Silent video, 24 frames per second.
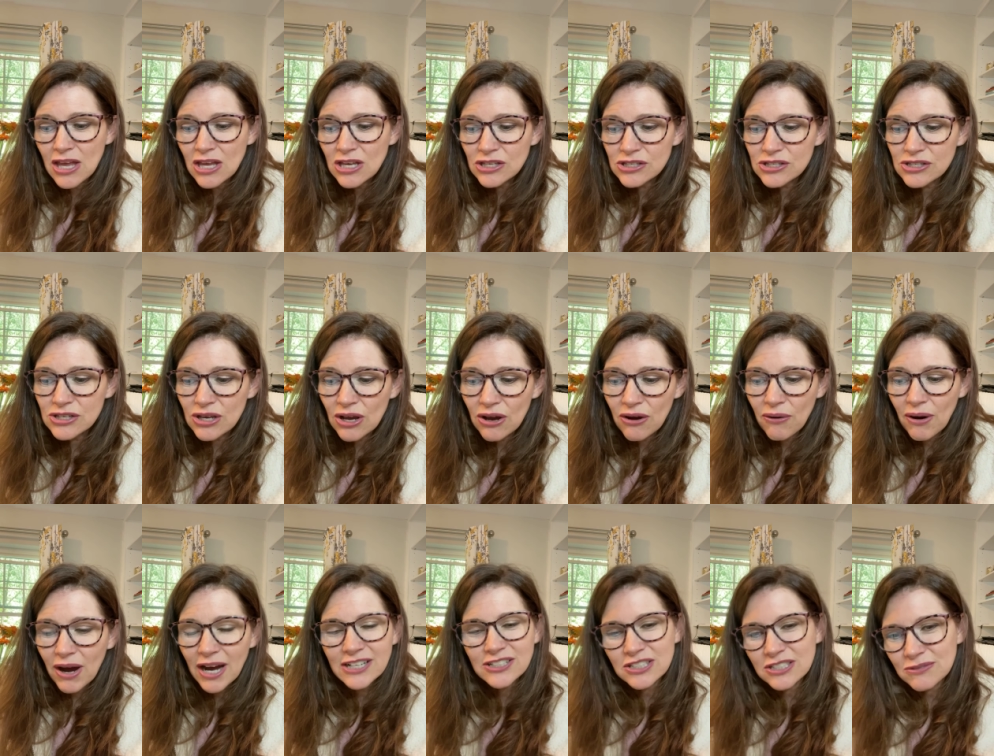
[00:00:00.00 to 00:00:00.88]
So
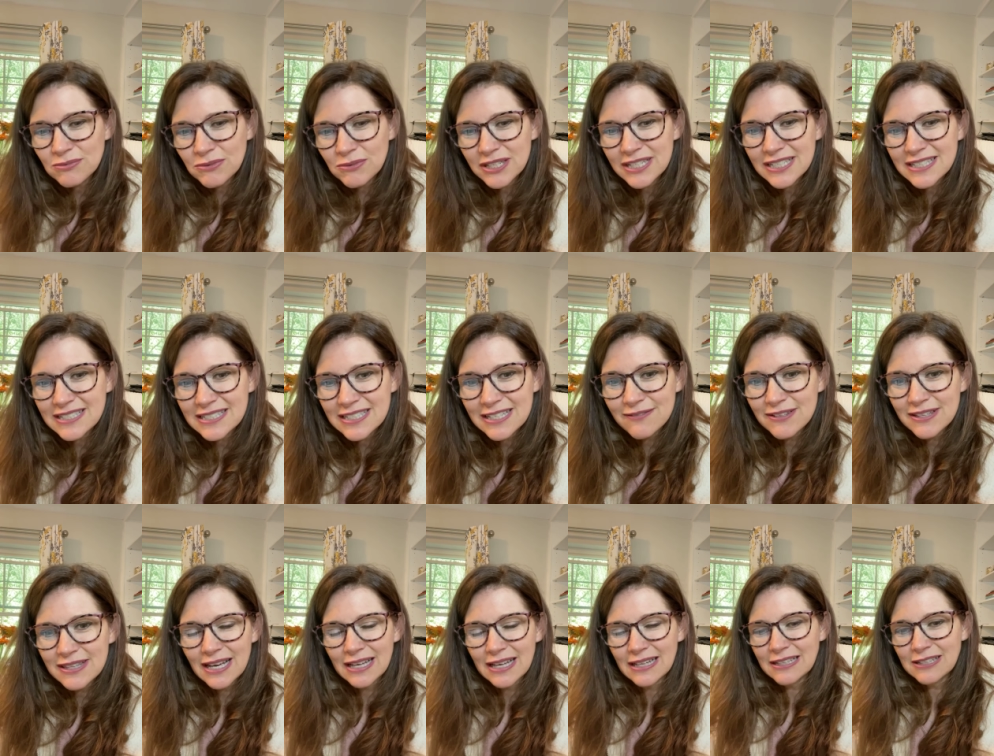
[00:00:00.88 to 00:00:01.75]
I just wanted to give you
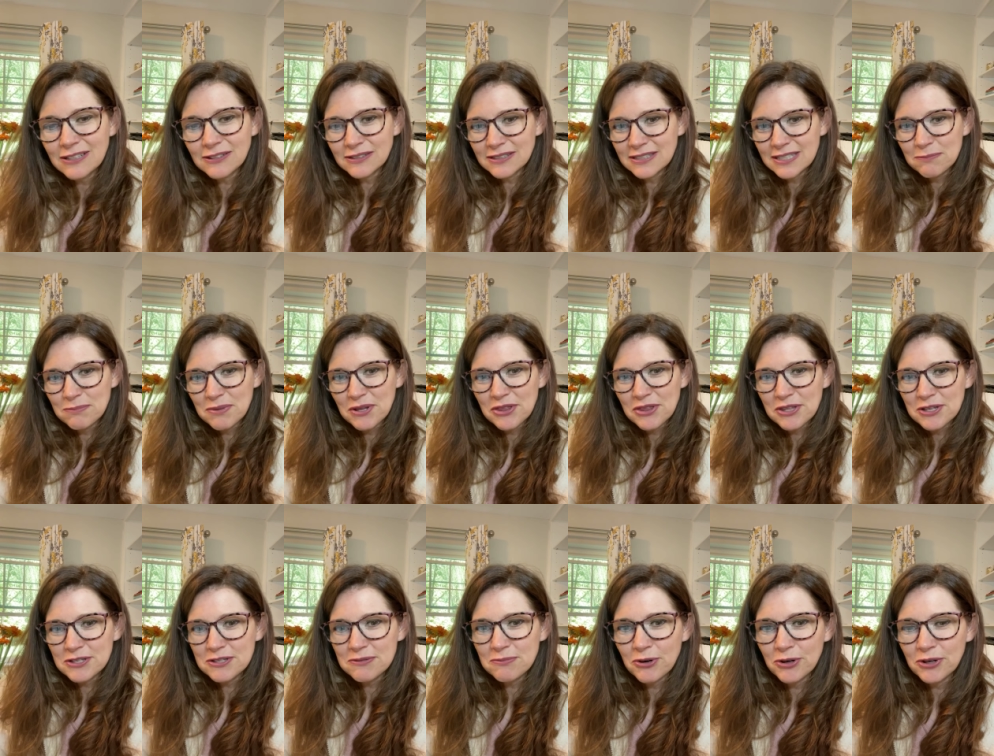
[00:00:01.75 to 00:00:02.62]
that little tidbit
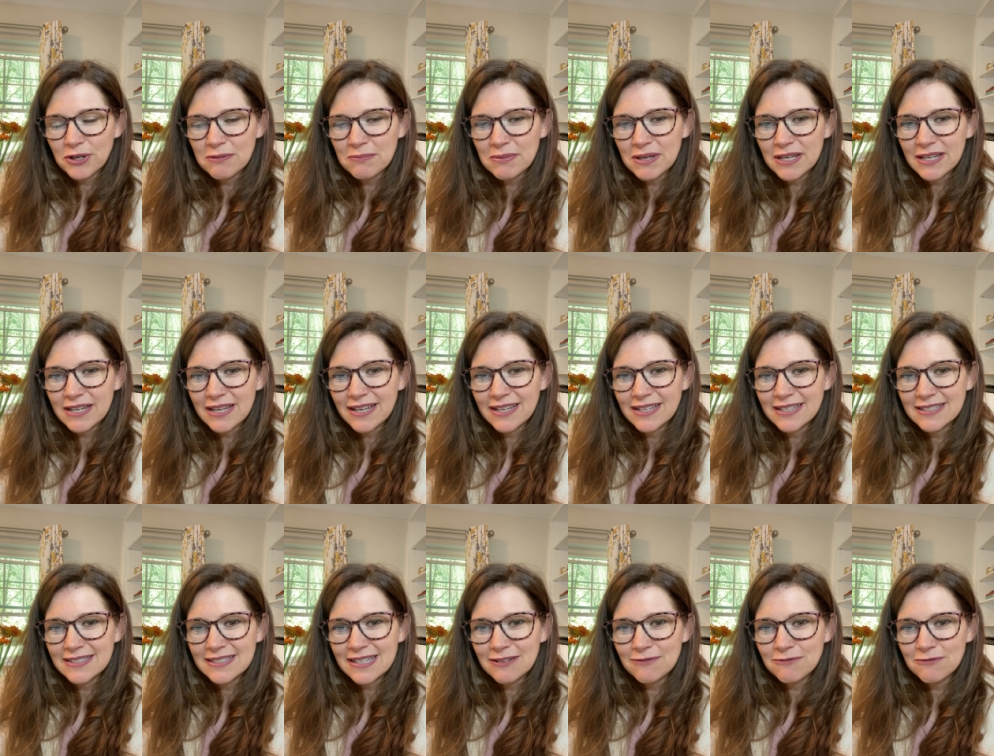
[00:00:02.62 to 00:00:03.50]
this morning
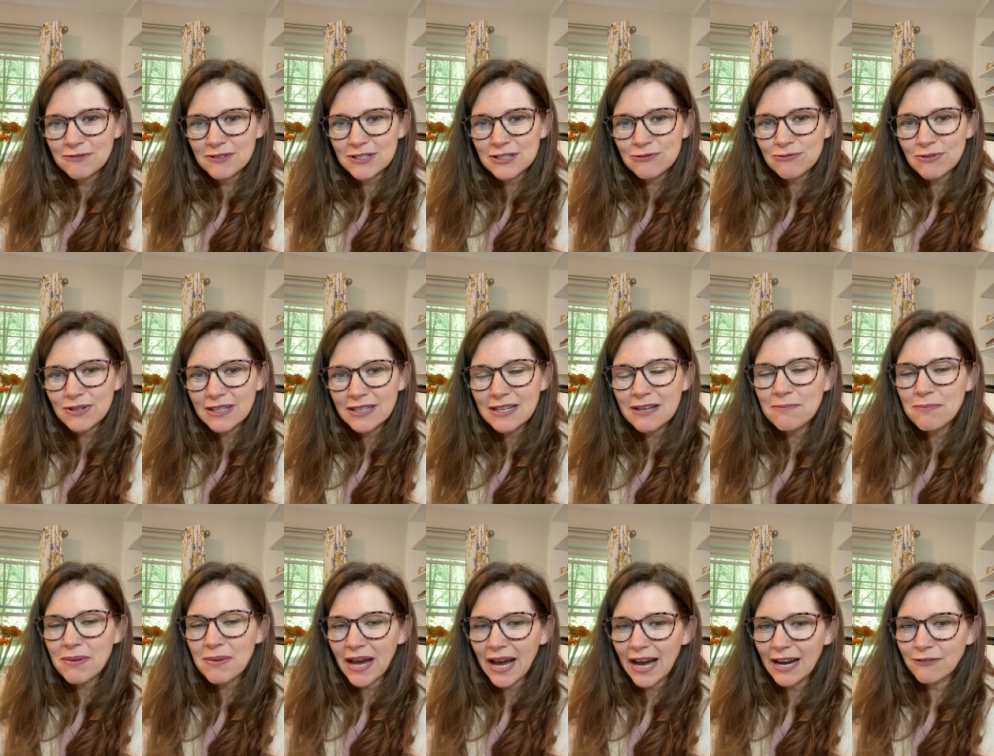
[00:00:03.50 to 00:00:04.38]
because it was really
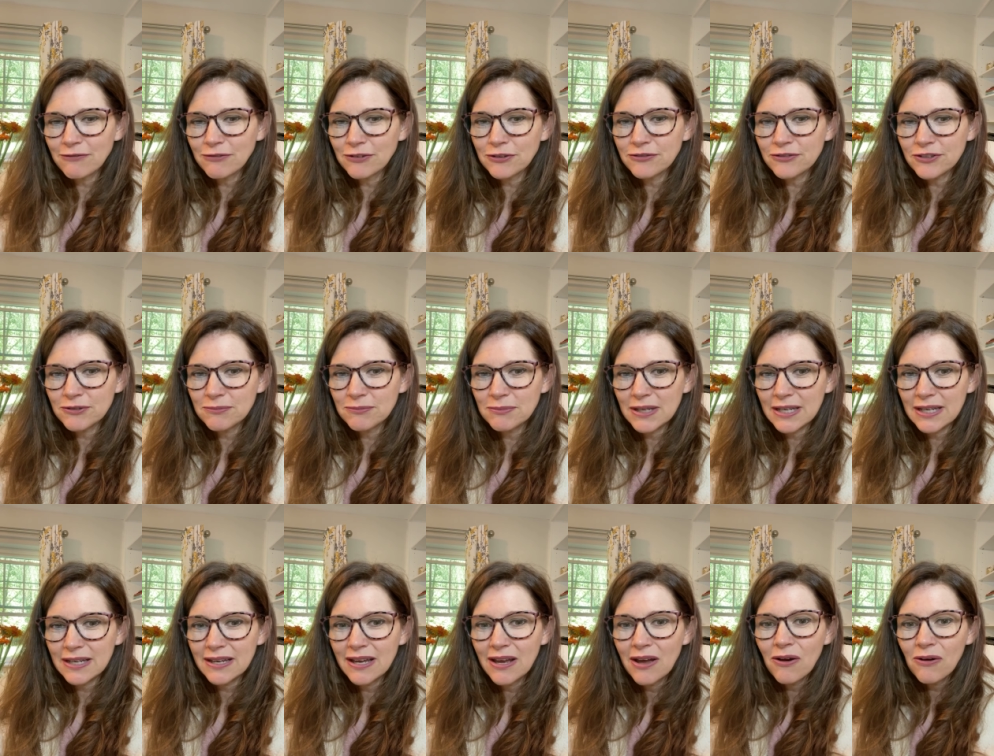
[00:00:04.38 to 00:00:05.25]
impactful for
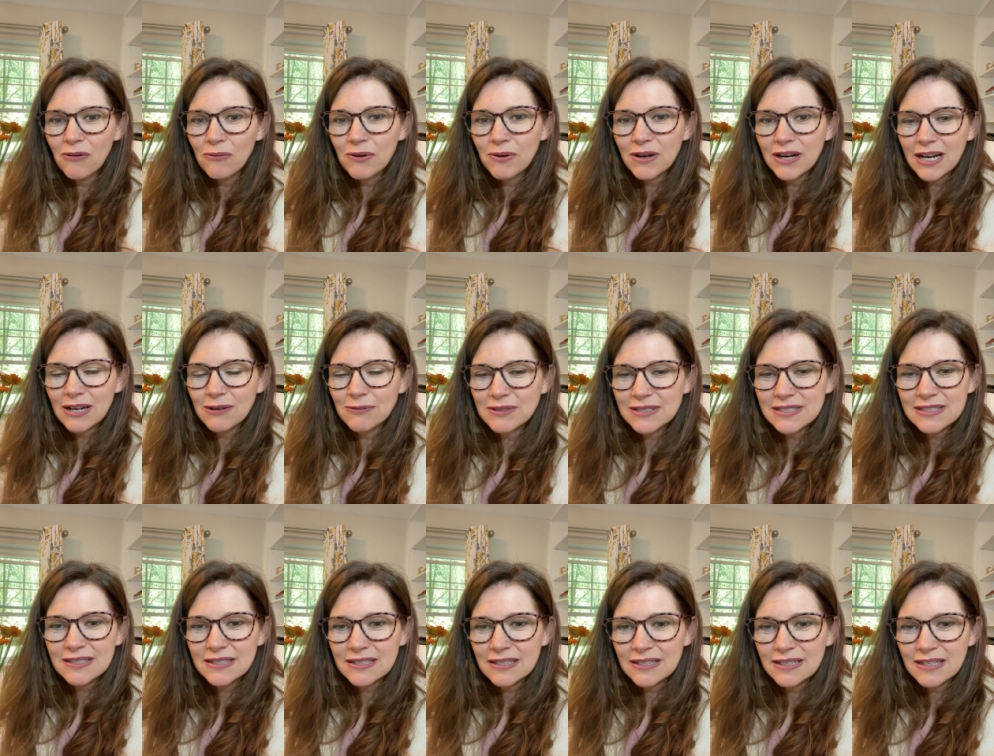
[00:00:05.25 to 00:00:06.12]
me when I was
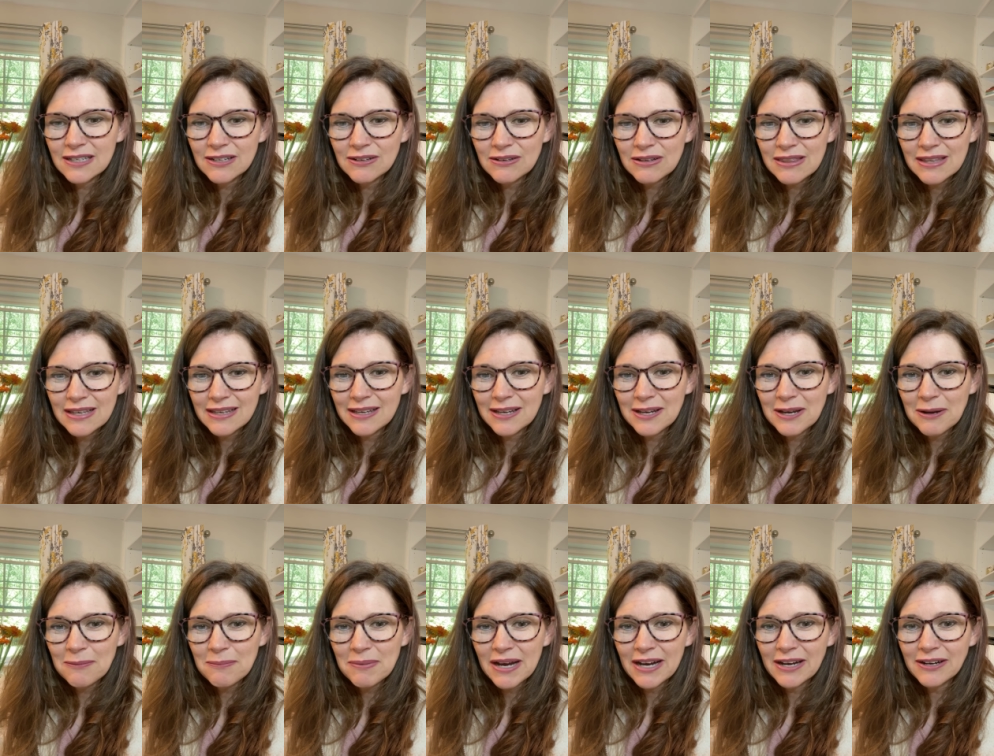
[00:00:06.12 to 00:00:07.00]
sitting here thinking
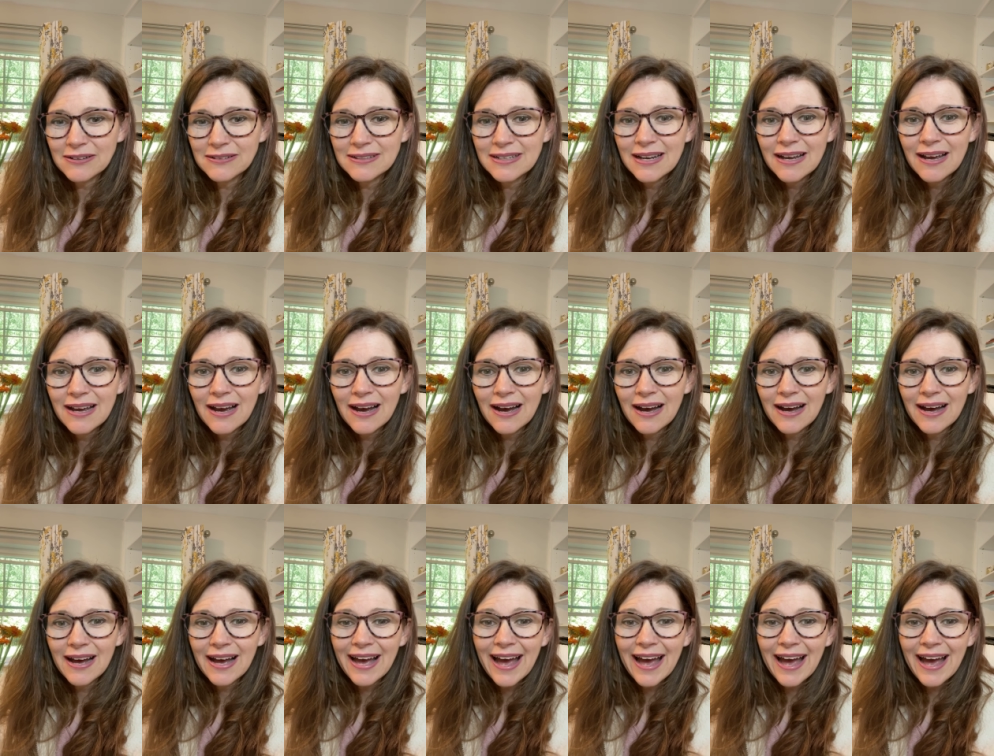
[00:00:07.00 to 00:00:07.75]
about uh,